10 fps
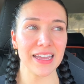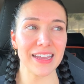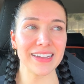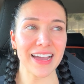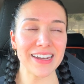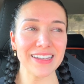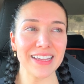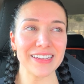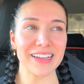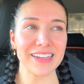it kind of
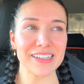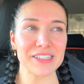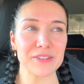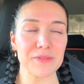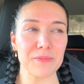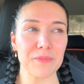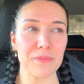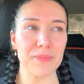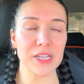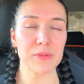like, I guess,
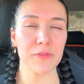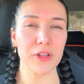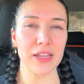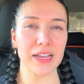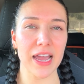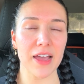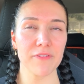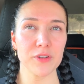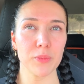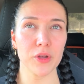makes me feel like I have
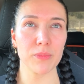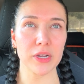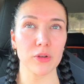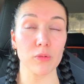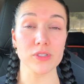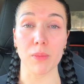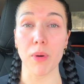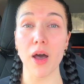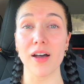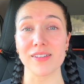to put my goals on
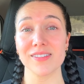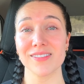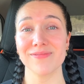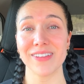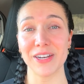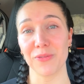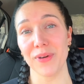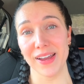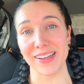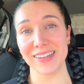pause in a
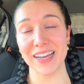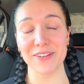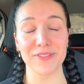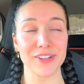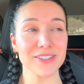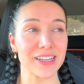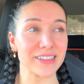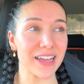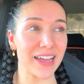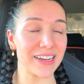way. It kind of feels like
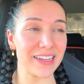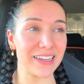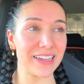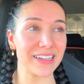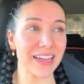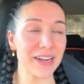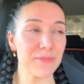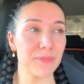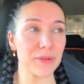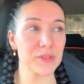that. And it kind
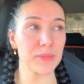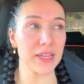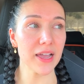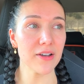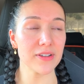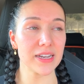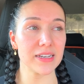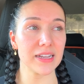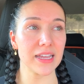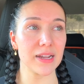of bums me out.
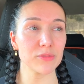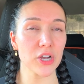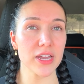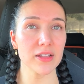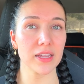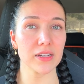And I'm trying to like